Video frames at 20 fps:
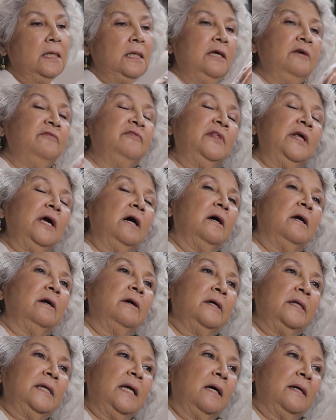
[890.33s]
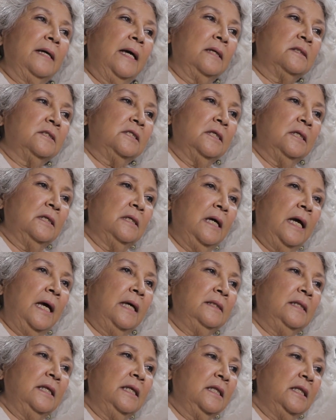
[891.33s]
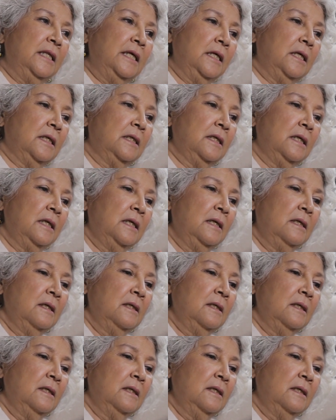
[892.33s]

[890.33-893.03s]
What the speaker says: If they are a young actor and they think,